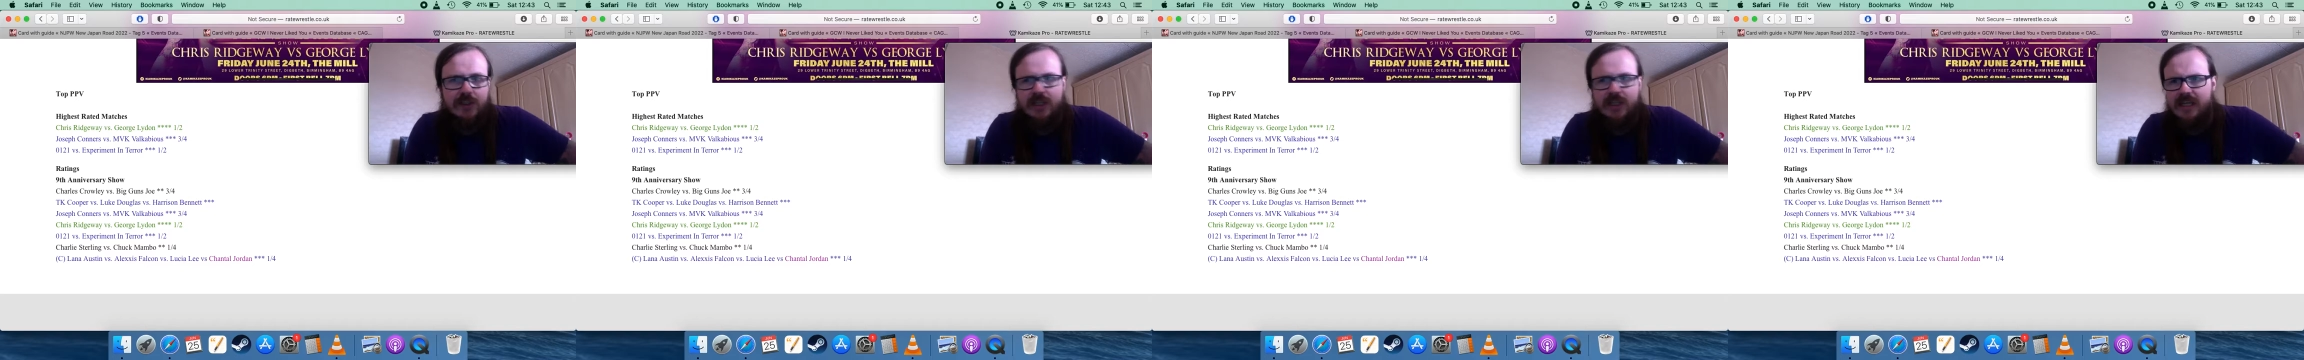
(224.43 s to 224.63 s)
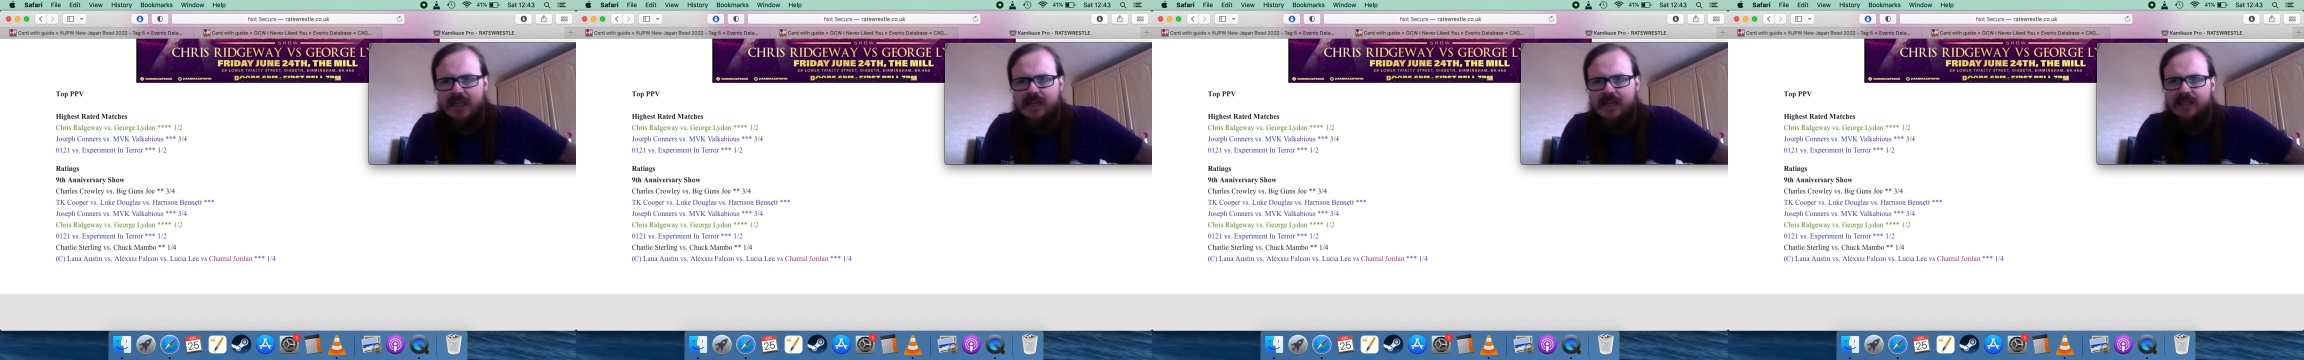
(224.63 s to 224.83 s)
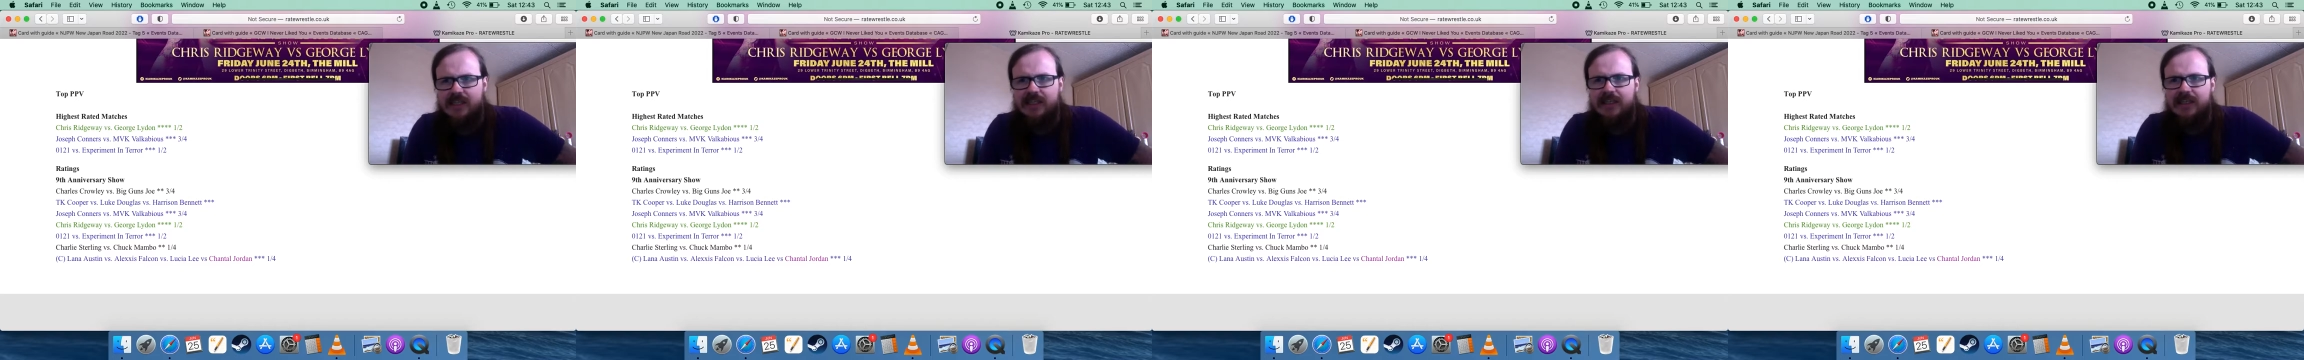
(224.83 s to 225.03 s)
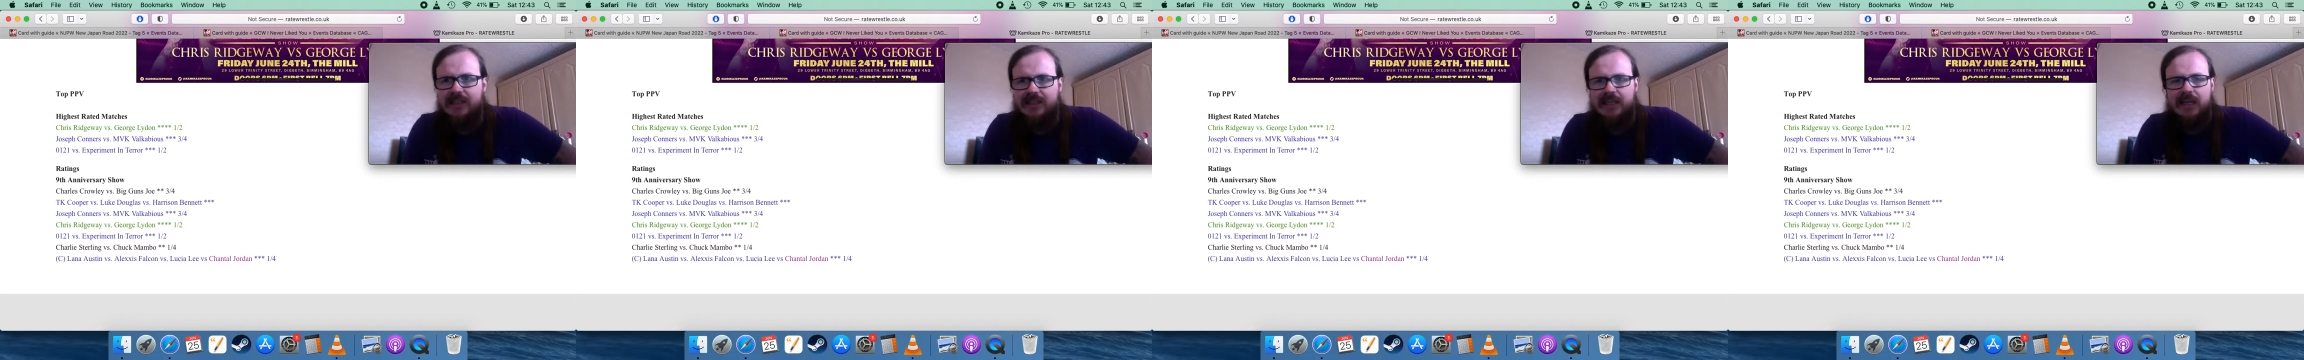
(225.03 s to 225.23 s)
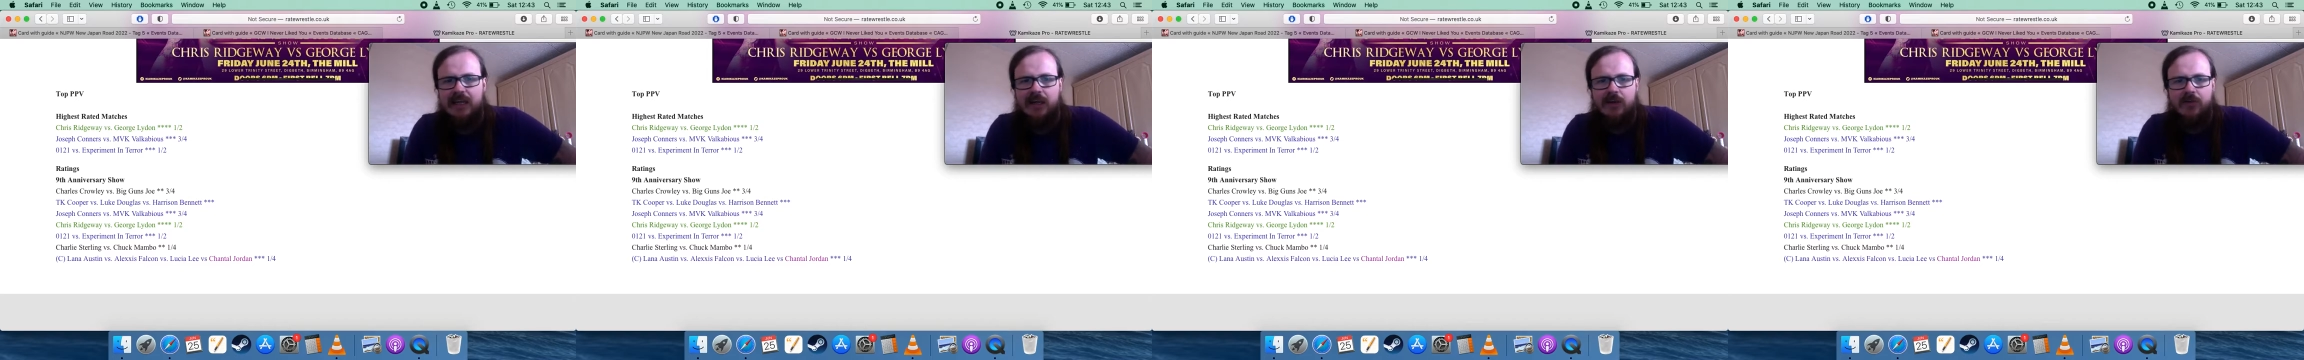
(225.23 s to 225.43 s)
he's in the
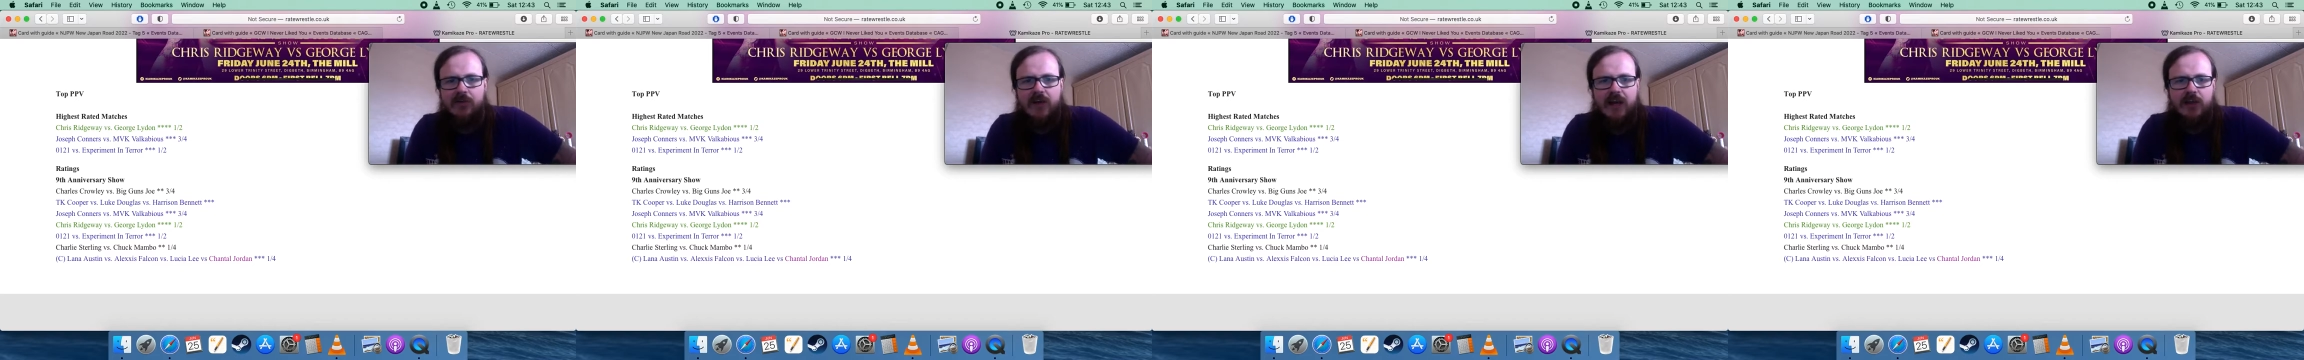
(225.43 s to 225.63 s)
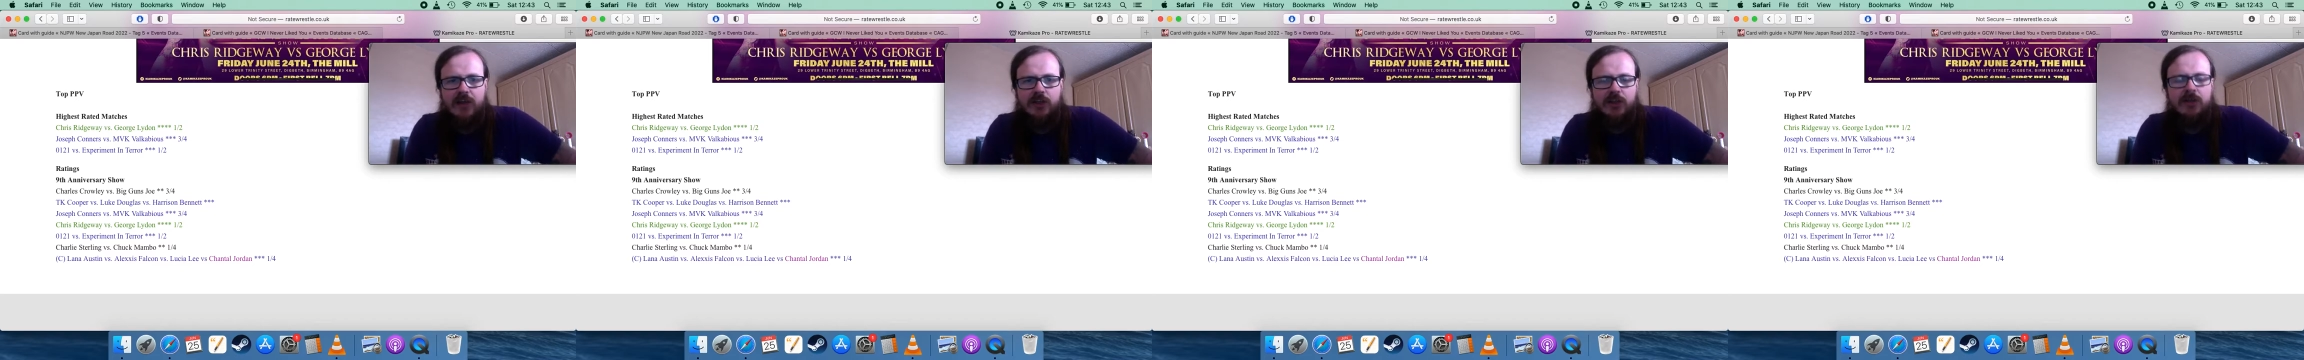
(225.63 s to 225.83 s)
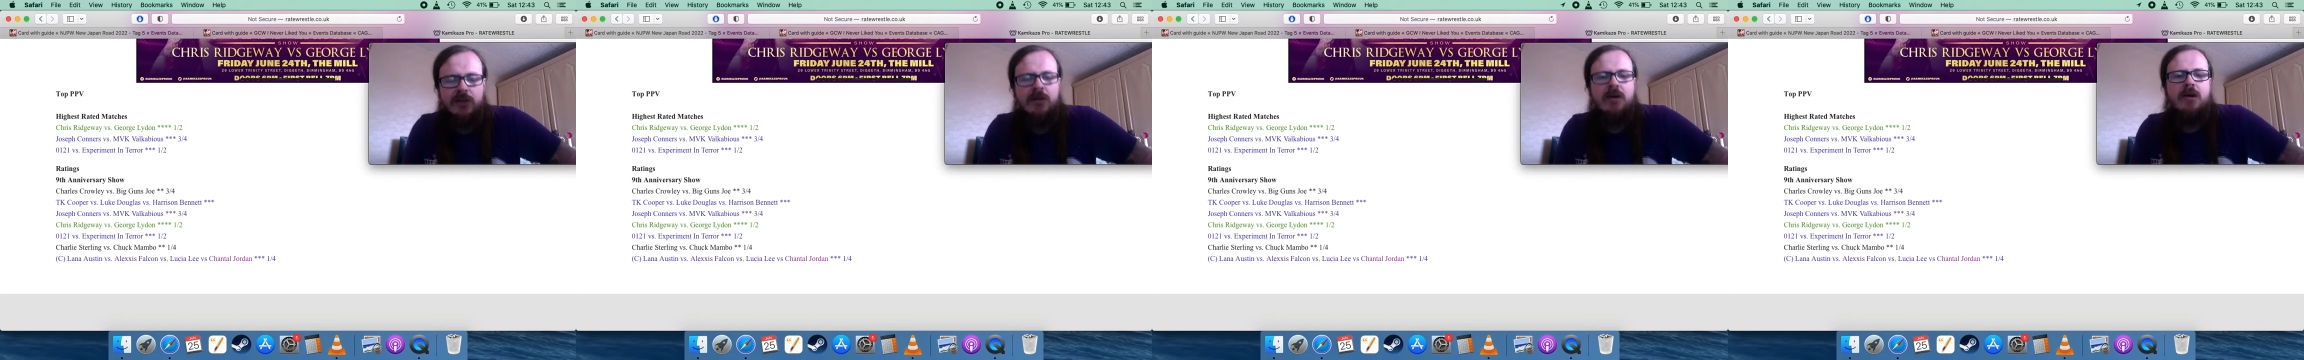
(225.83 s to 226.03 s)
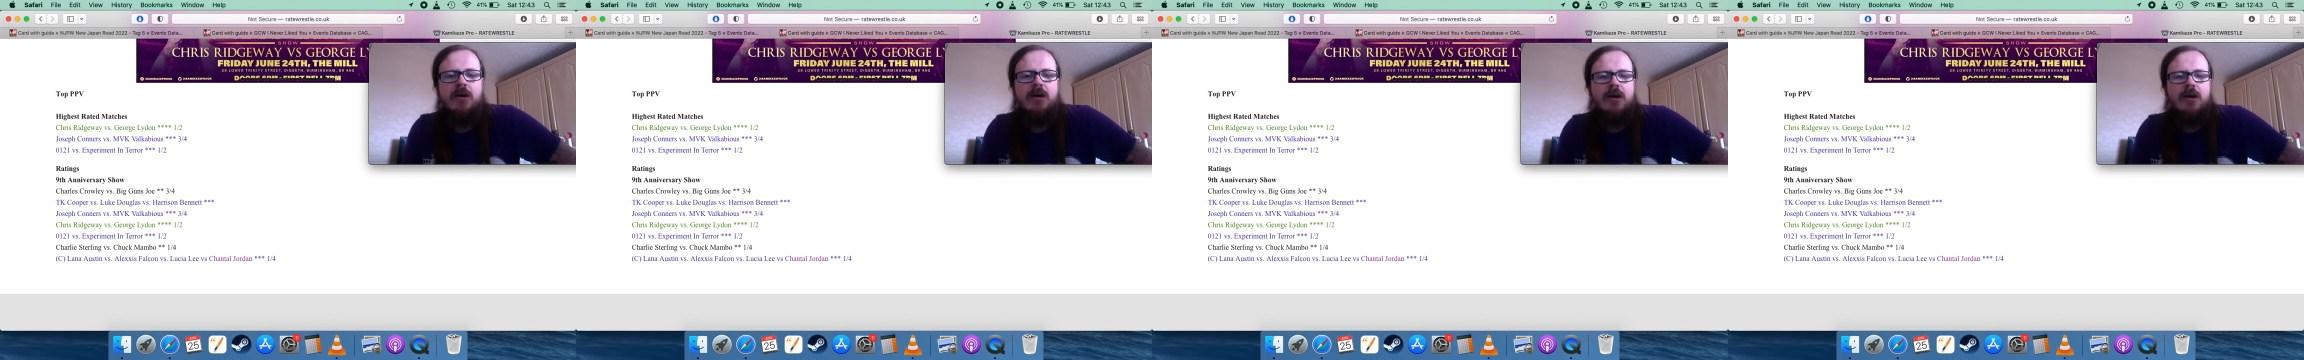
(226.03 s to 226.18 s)
Stinger faction.